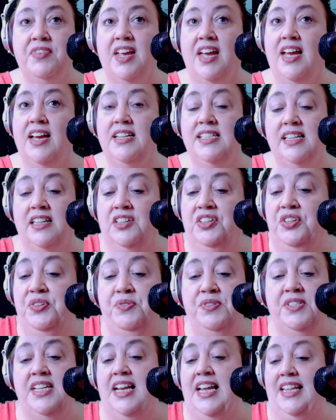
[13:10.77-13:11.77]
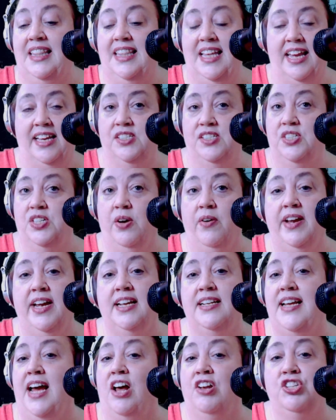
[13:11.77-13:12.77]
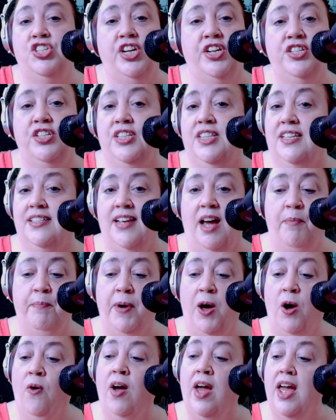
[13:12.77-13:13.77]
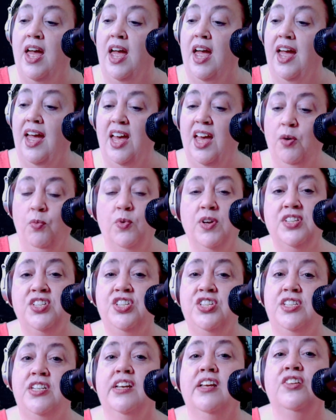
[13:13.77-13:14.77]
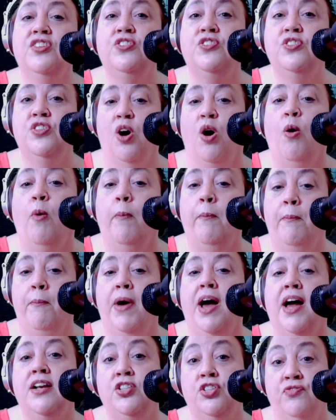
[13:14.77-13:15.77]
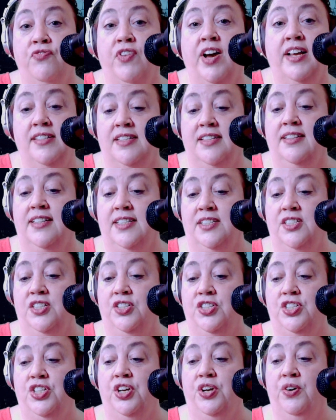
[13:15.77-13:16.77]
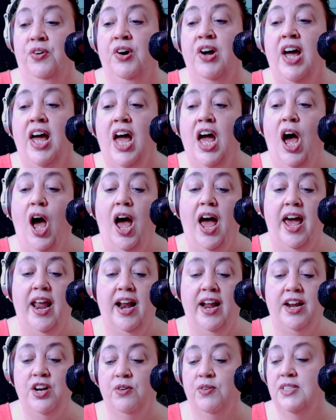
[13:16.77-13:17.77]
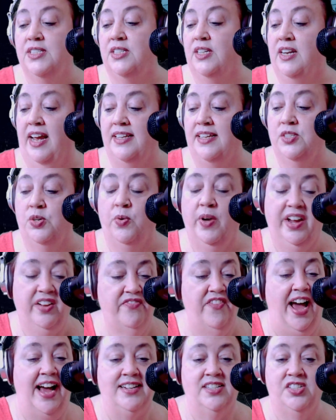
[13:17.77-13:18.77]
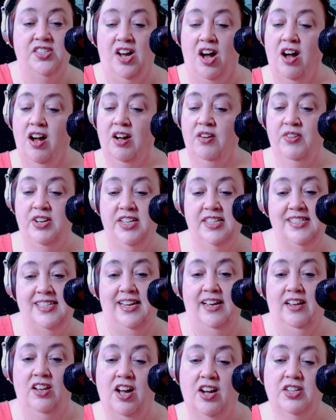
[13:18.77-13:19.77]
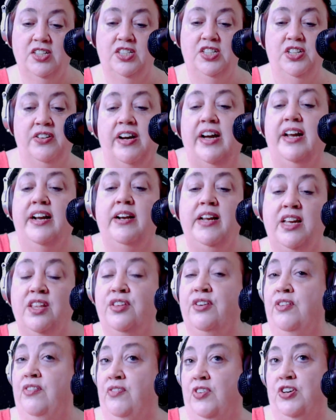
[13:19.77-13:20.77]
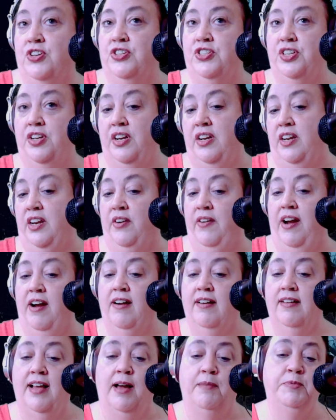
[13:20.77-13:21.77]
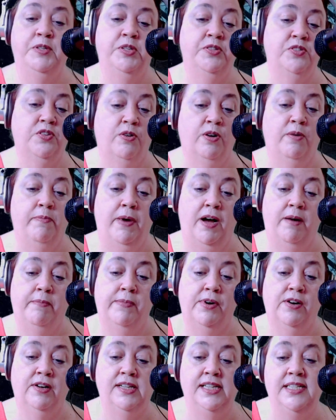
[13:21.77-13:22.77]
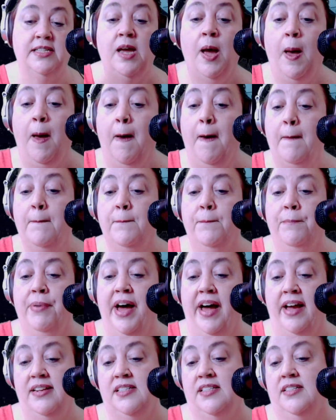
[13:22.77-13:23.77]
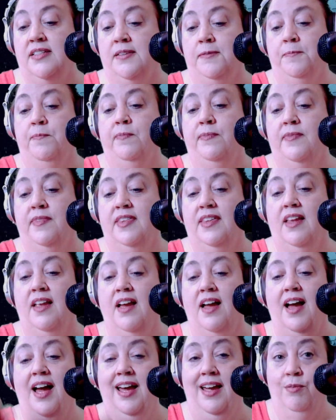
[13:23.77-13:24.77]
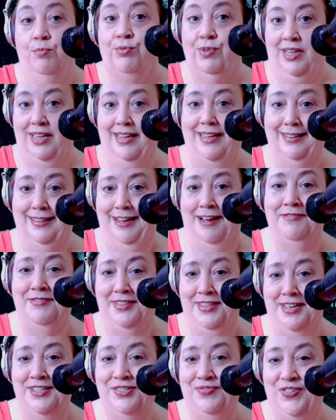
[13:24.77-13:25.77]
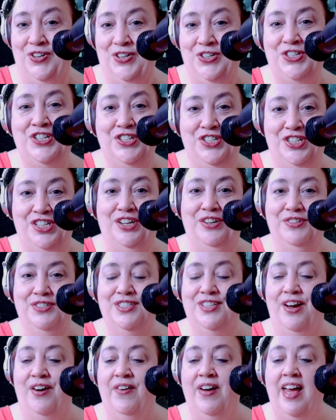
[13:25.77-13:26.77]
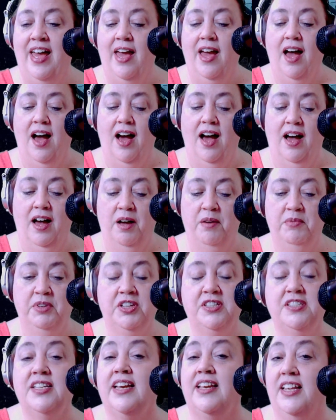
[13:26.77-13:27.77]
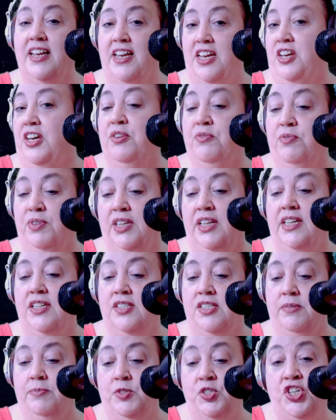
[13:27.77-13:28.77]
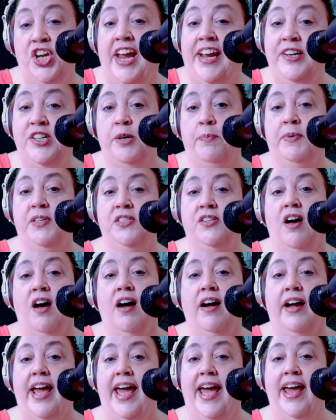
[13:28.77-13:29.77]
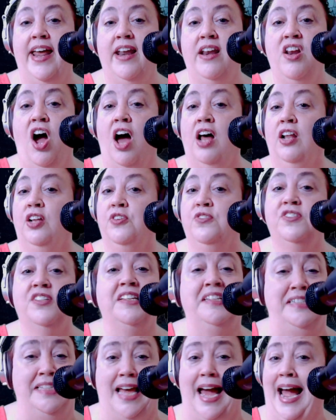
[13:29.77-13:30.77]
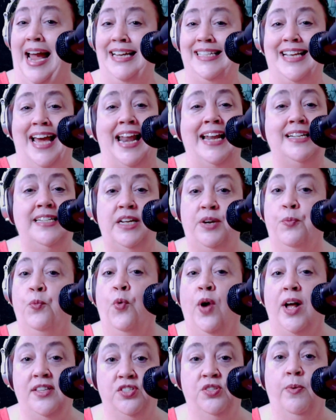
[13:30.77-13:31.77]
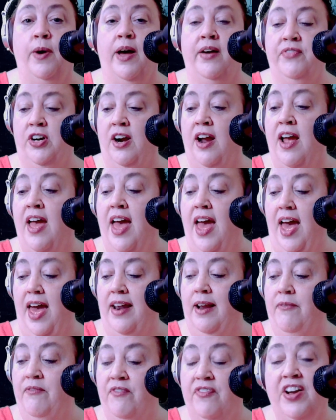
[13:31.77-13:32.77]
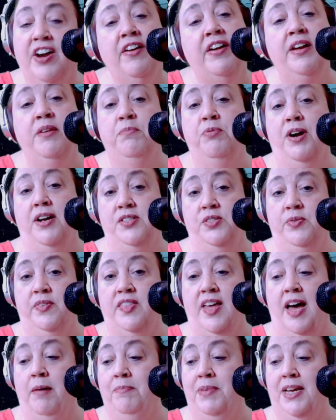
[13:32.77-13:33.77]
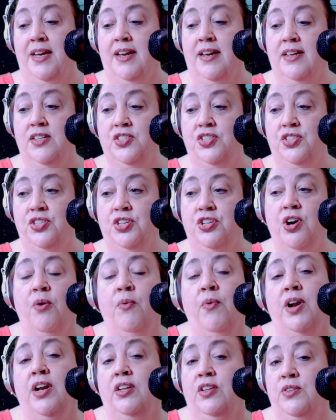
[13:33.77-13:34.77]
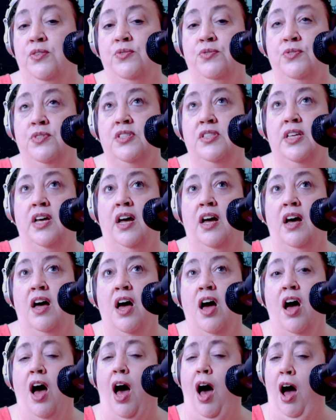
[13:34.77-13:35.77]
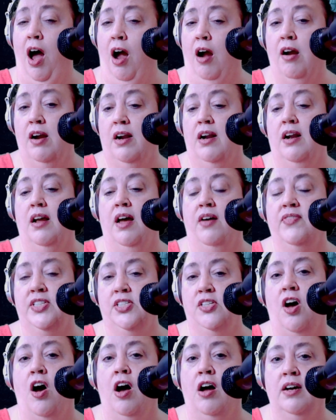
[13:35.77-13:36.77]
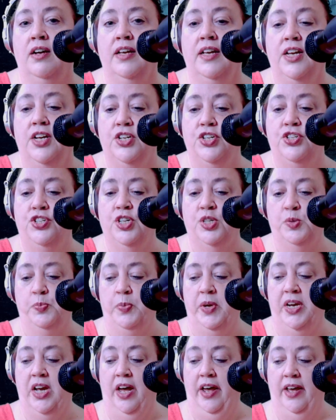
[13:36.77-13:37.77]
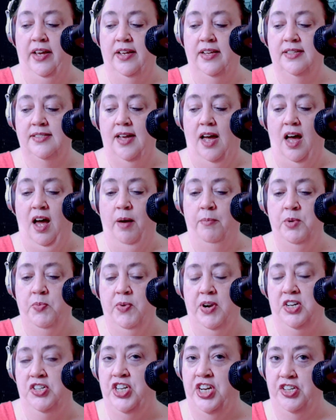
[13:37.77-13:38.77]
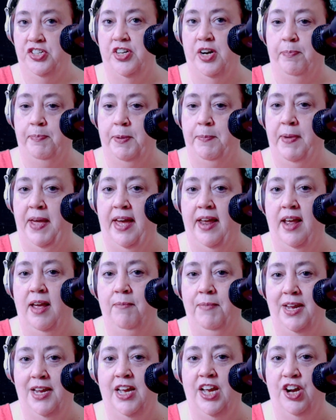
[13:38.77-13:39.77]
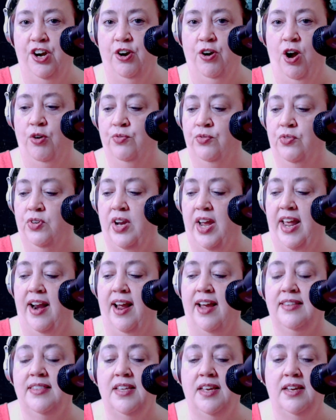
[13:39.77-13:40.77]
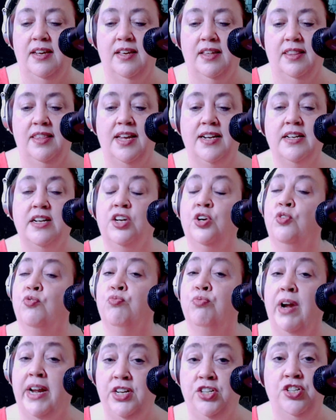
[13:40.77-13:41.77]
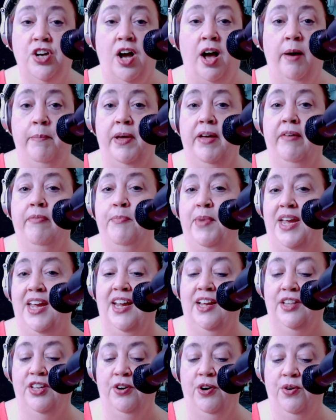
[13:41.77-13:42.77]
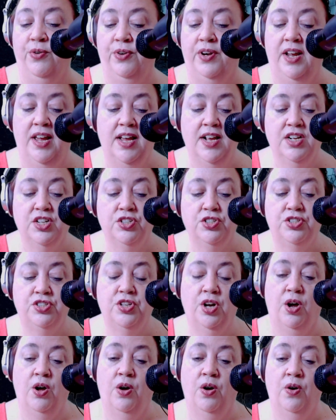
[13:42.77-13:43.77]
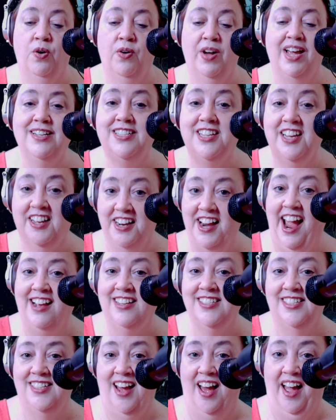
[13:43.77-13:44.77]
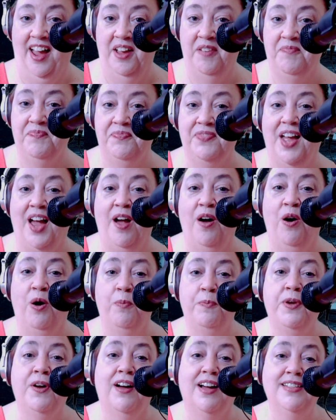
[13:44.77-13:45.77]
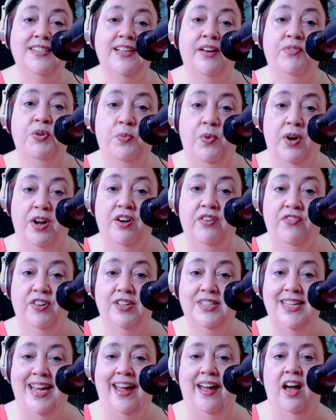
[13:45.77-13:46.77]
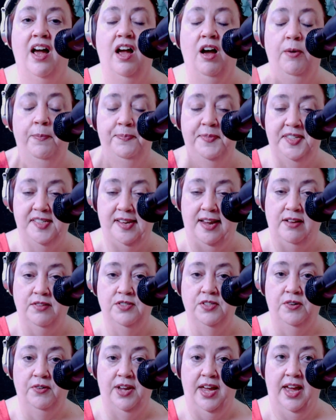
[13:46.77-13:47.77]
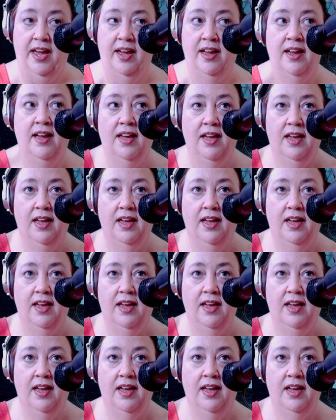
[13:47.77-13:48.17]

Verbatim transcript: it didn't lose anything slowing it down, changing the tempo. It was still so much fun to listen to. And I know it's a nice, quick, fast song when you sing along to it, either version, you know, Eric Clapton's or Bob Marley's, but I really loved this version too. So um, it looks like that you can really some change up a song and not lose its identity whatsoever. And I'm very impressed with that because you don't want to lose the heart of a song just because um, you want to change it up a bit and make it your own. And I think they did a great job of making it their own. So until next time, I hope you guys have a wonderful day. I hope the sound's okay.